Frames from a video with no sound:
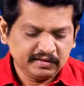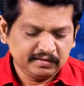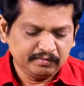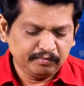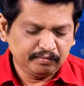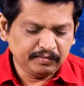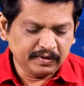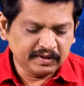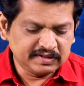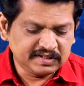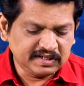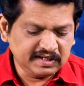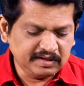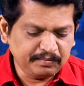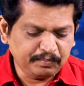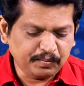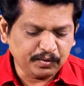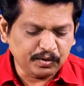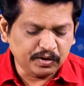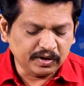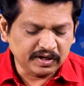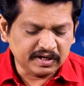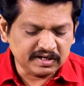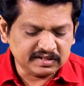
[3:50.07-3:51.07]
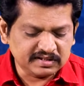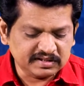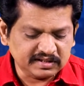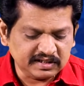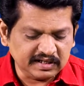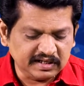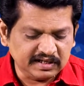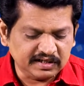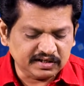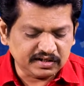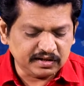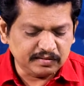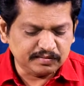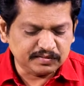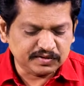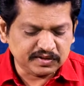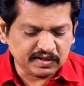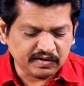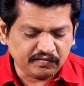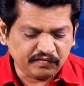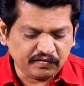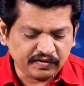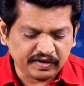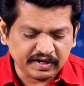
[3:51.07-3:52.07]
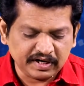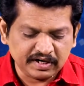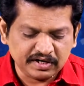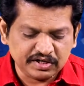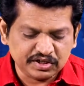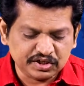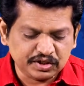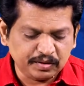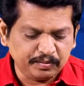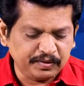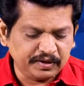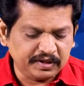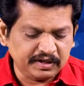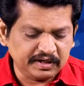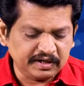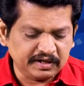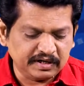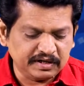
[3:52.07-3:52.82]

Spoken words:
may see progress in terms of redistributing